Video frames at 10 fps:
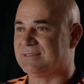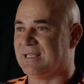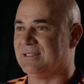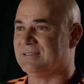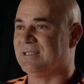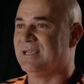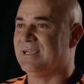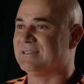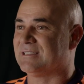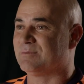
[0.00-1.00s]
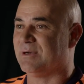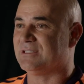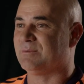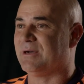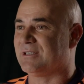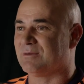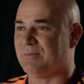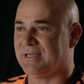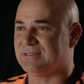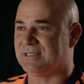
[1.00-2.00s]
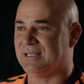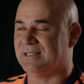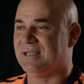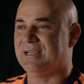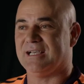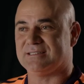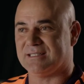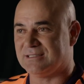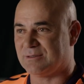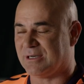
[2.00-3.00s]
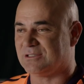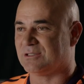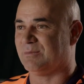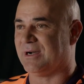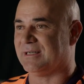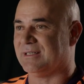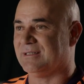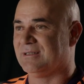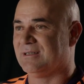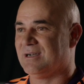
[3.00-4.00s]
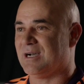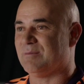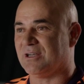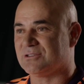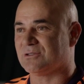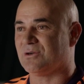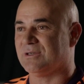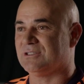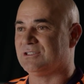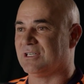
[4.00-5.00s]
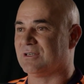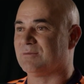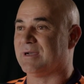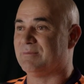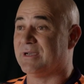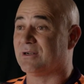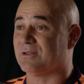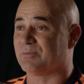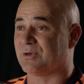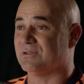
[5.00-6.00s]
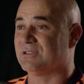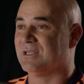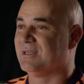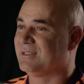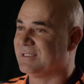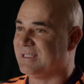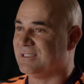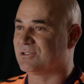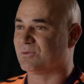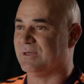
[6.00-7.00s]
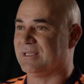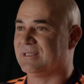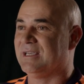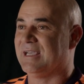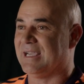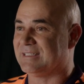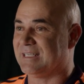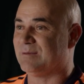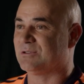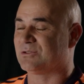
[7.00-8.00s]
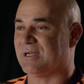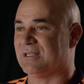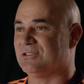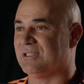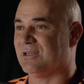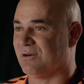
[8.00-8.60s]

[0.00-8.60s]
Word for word: tennis is as much about your mindset as it is about your body, I'm also going to share my mental approach to each swing and game strategy